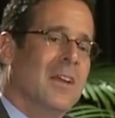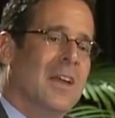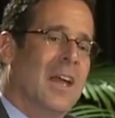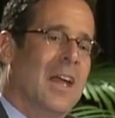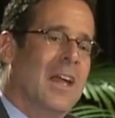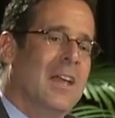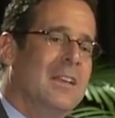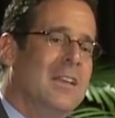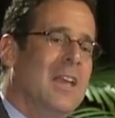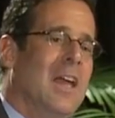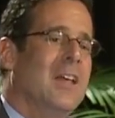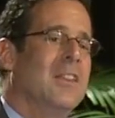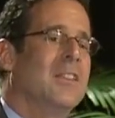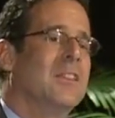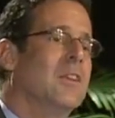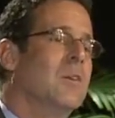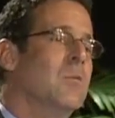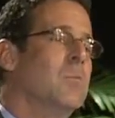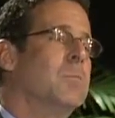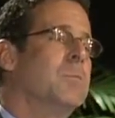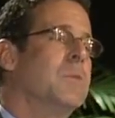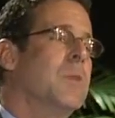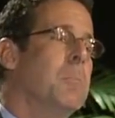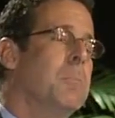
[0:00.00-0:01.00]
And yet the
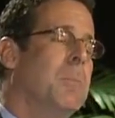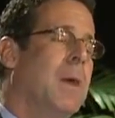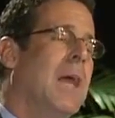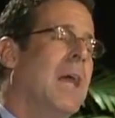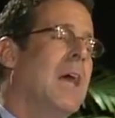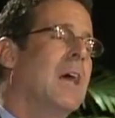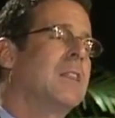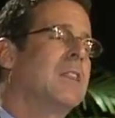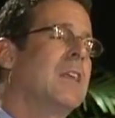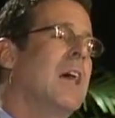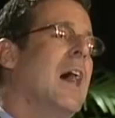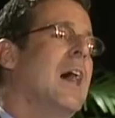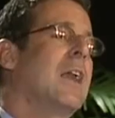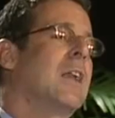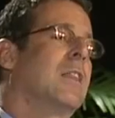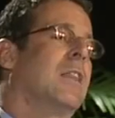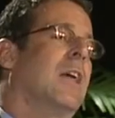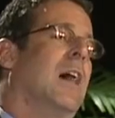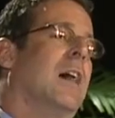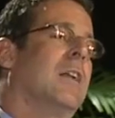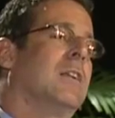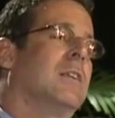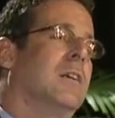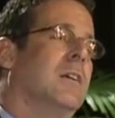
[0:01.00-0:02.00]
path out of
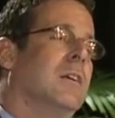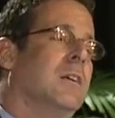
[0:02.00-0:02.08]
that